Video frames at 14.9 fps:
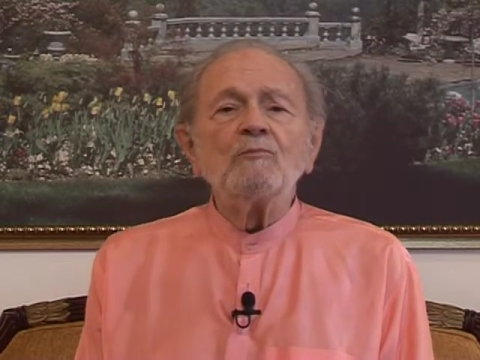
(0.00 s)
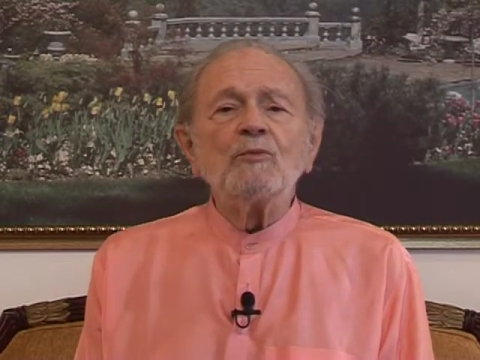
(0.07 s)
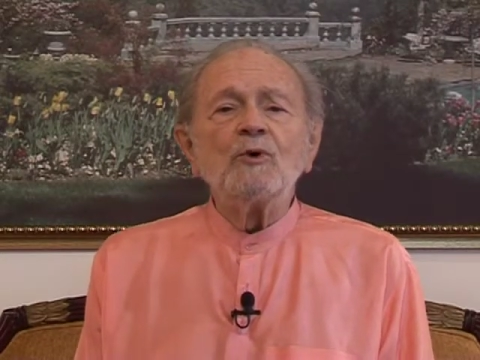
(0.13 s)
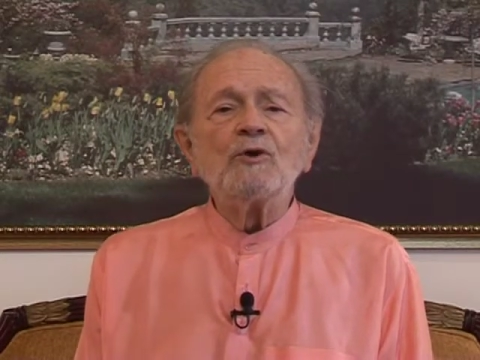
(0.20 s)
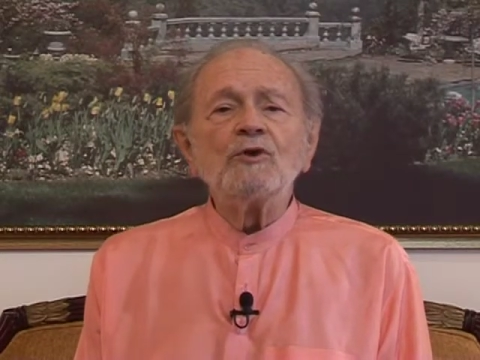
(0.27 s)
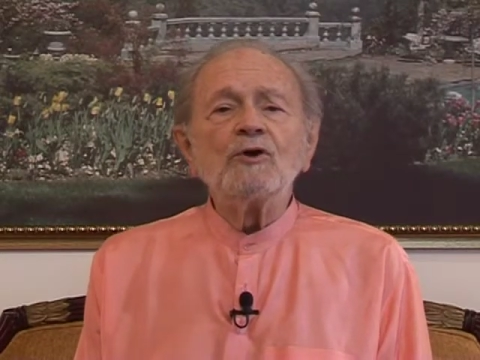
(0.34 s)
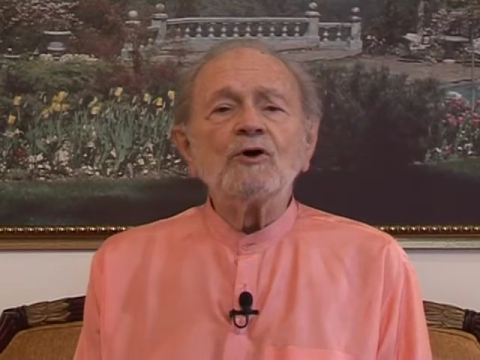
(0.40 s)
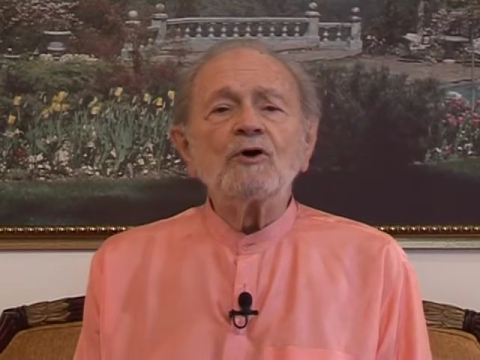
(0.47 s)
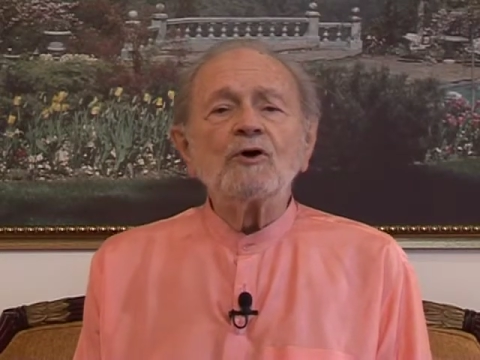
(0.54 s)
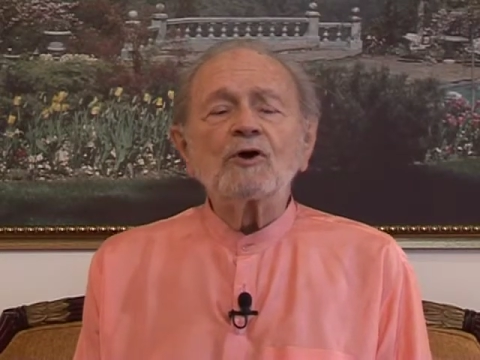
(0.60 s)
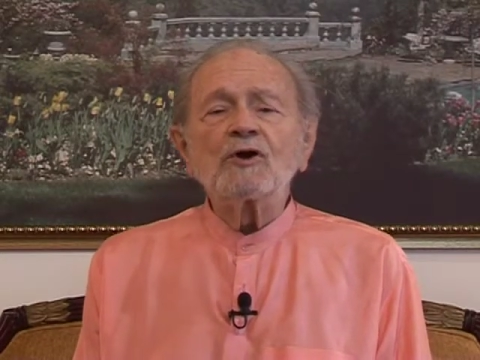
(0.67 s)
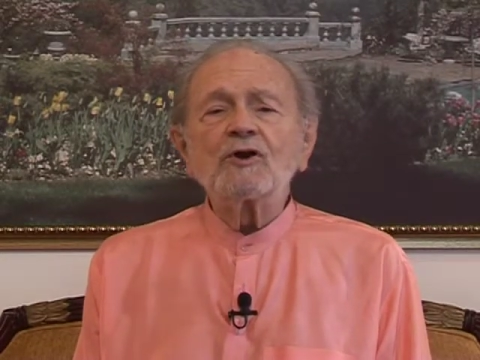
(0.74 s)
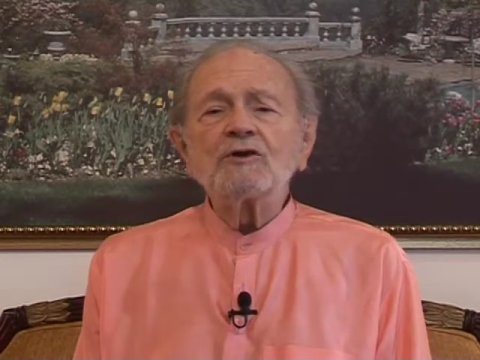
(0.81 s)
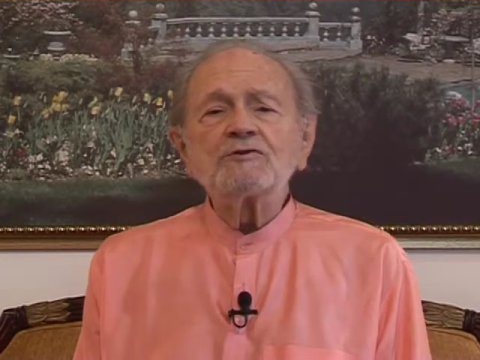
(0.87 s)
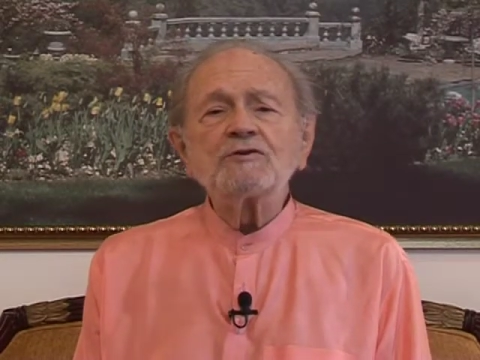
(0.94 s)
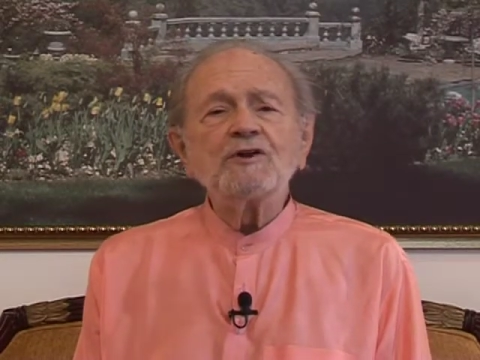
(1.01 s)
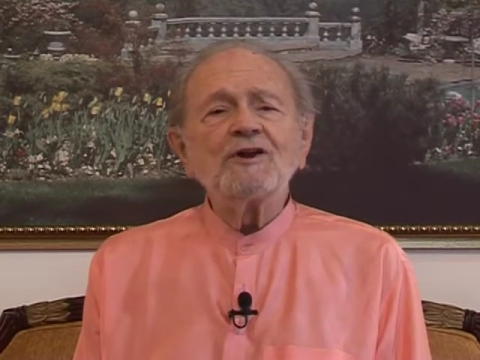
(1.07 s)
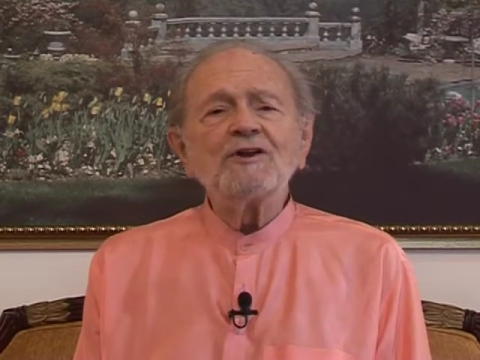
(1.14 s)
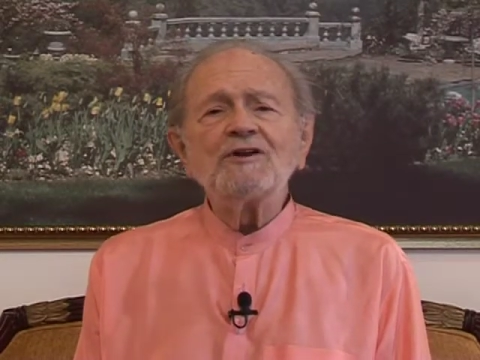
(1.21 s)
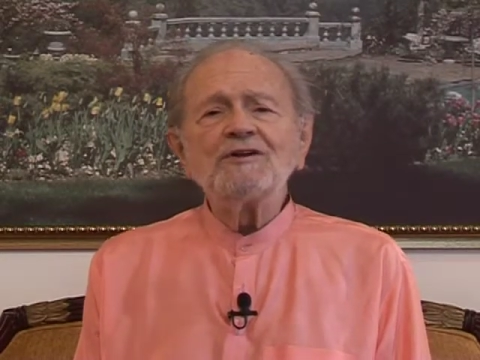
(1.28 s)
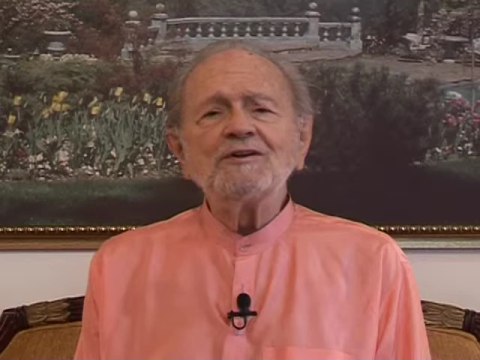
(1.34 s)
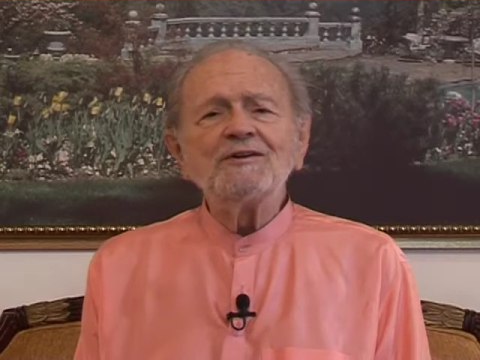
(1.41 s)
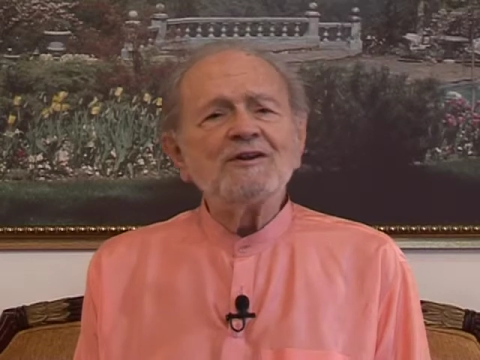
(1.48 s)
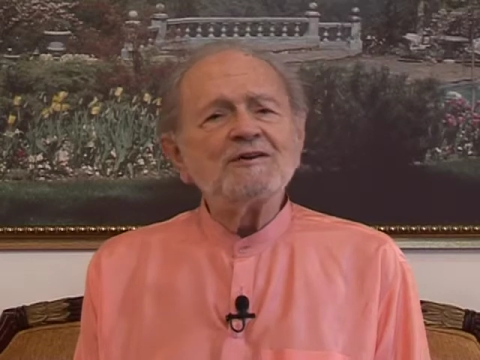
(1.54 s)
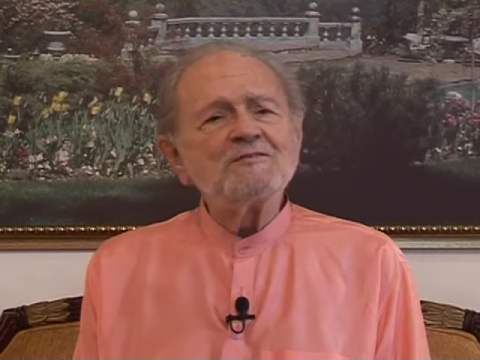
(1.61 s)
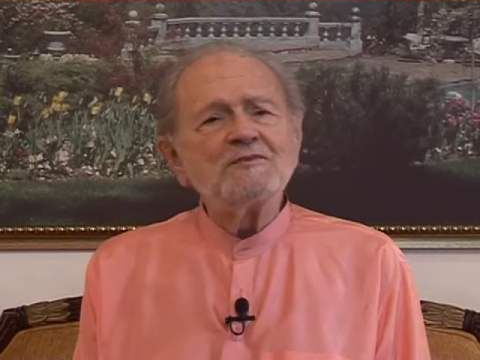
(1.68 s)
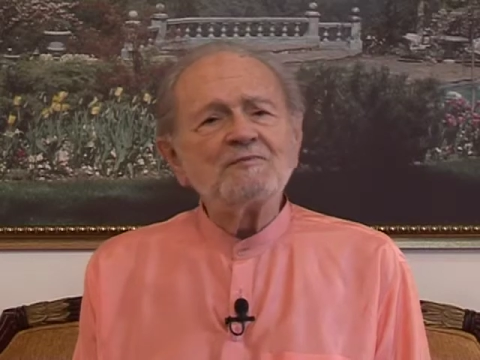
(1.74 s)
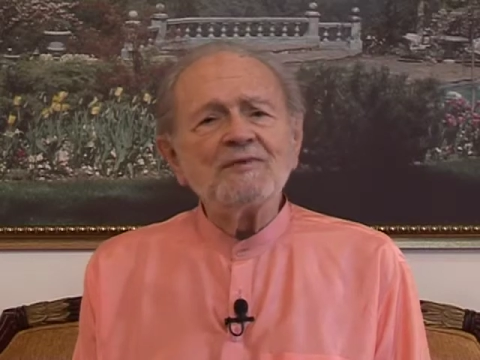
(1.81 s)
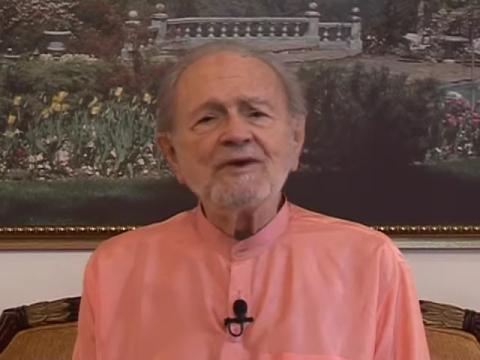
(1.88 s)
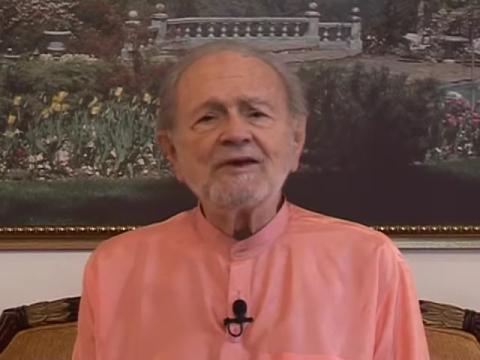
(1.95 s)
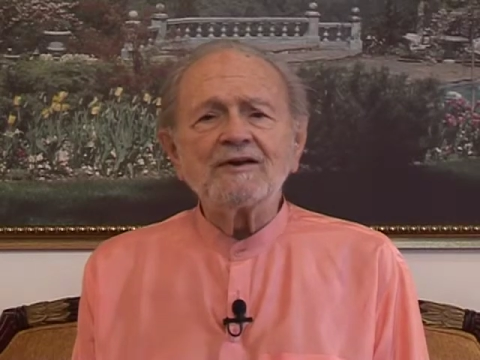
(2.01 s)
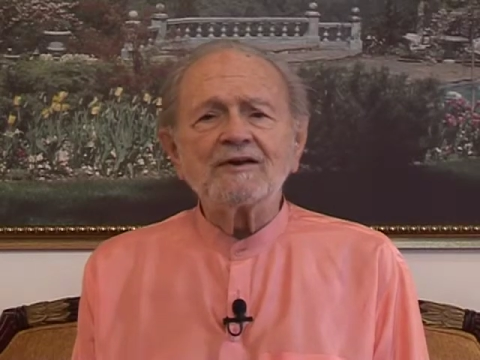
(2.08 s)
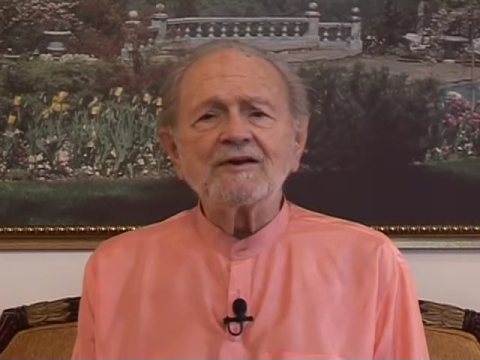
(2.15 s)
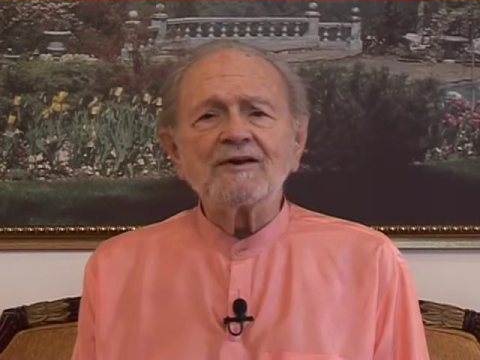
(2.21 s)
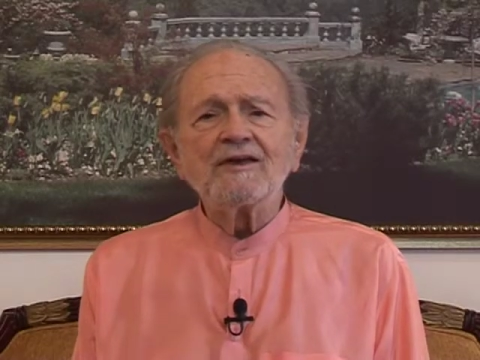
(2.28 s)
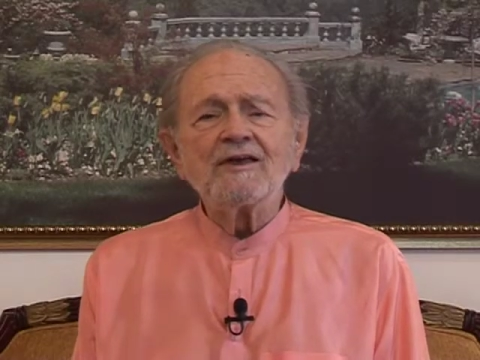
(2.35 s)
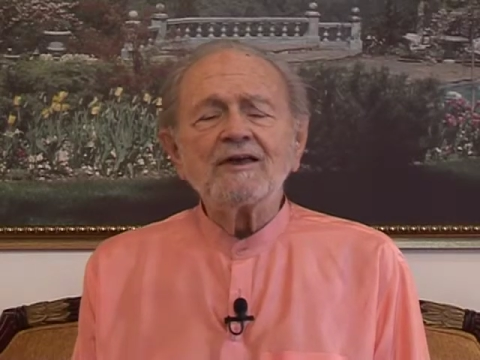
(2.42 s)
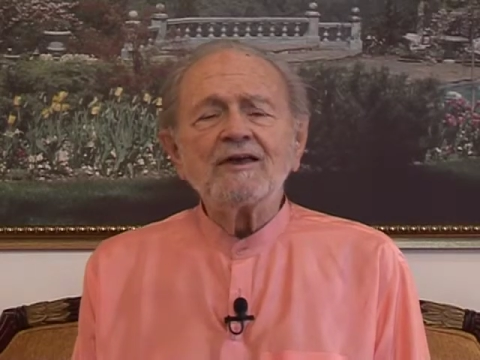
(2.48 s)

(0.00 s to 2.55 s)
Buddha or Krishna, it doesn't matter.